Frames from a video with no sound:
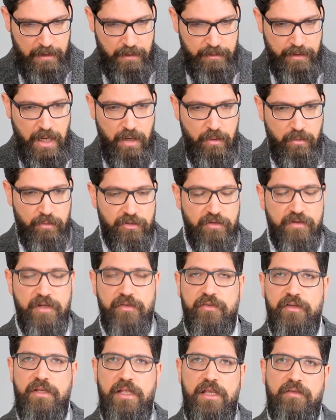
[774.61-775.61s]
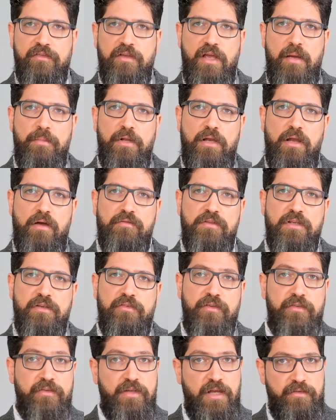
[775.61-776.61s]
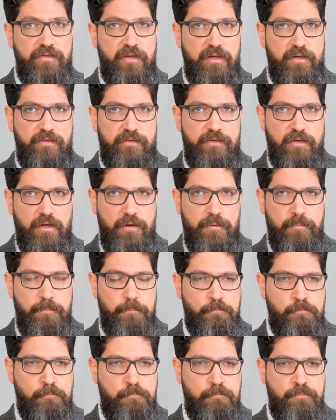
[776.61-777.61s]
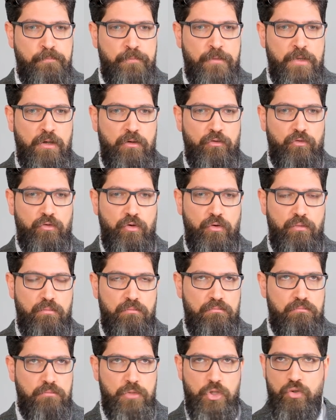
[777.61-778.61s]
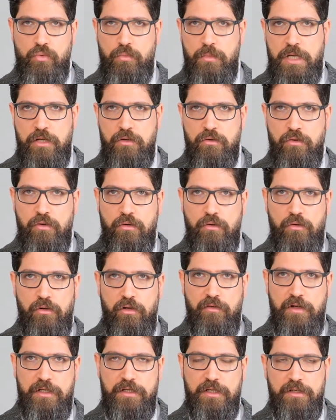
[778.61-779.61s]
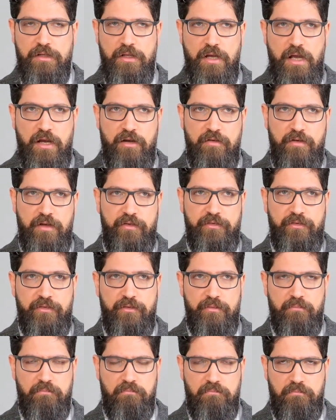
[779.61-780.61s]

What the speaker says: Now, the recent example of this is Kazakhstan. So you may know already the unrest,